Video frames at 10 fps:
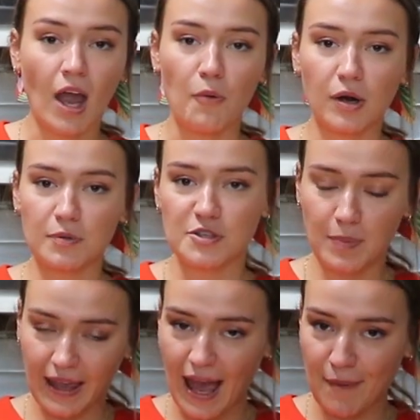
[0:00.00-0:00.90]
I want to wish a
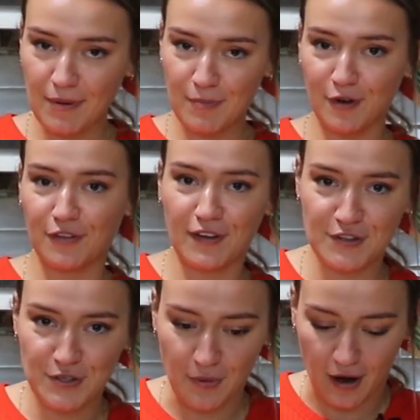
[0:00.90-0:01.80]
big happy birthday
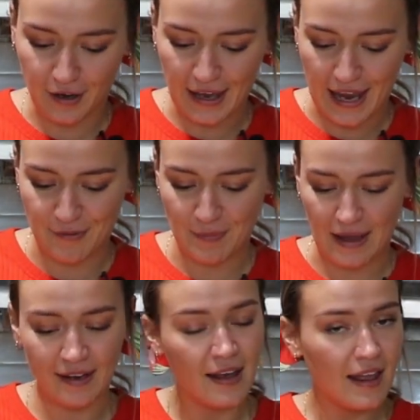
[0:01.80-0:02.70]
to our
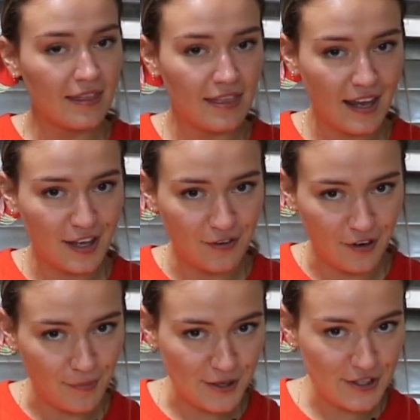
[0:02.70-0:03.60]
cameraman. Thank you
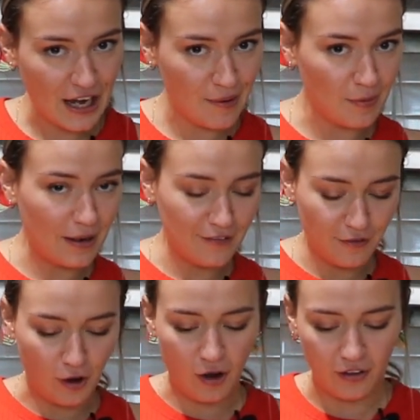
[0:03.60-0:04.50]
very much, cameraman,
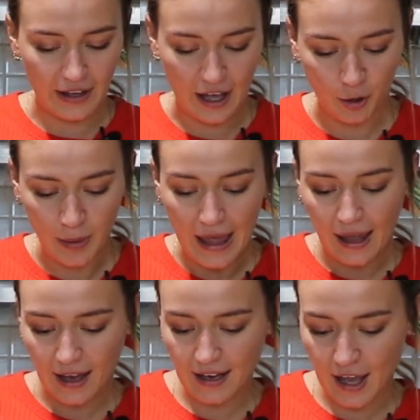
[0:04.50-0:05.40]
for all the help,
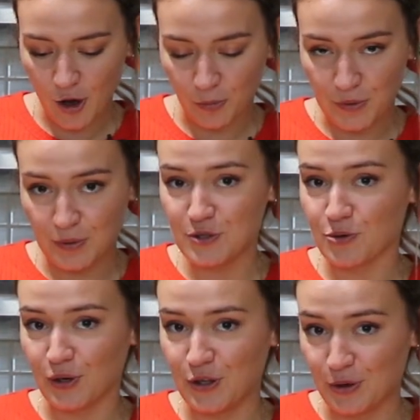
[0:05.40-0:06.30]
and I hope you
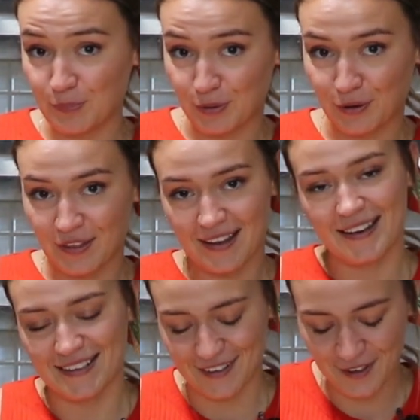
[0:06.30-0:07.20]
enjoy your
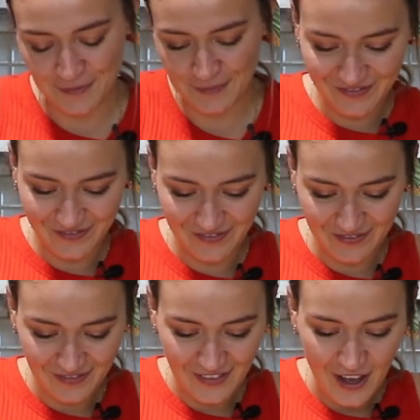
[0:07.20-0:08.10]
birthday dinner.
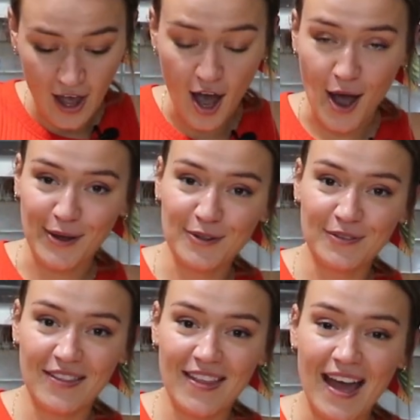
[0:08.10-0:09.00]
Other
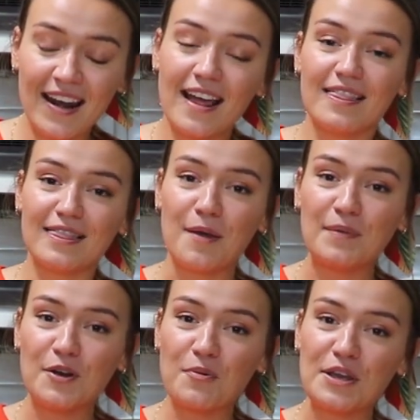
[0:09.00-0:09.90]
than that, let
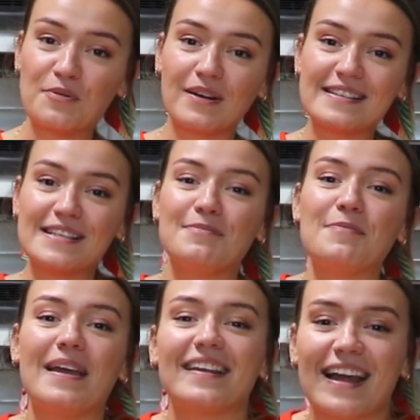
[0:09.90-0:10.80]
me know what you want to see me
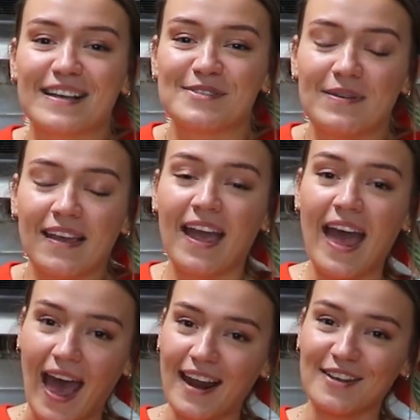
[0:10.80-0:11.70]
make next week,
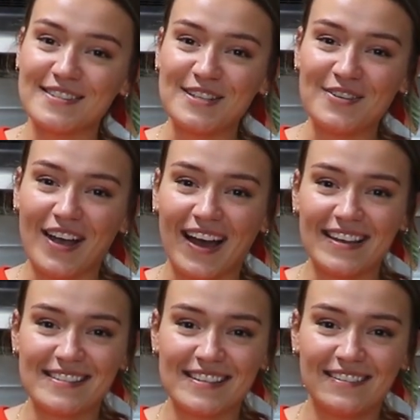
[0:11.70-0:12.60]
and I'll see you
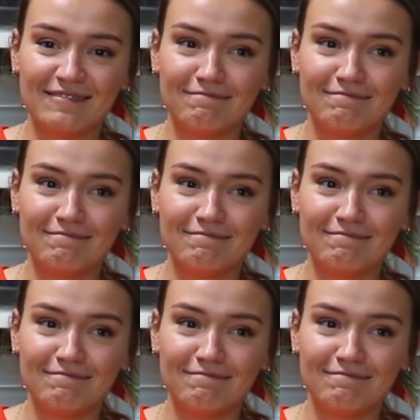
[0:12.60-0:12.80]
guys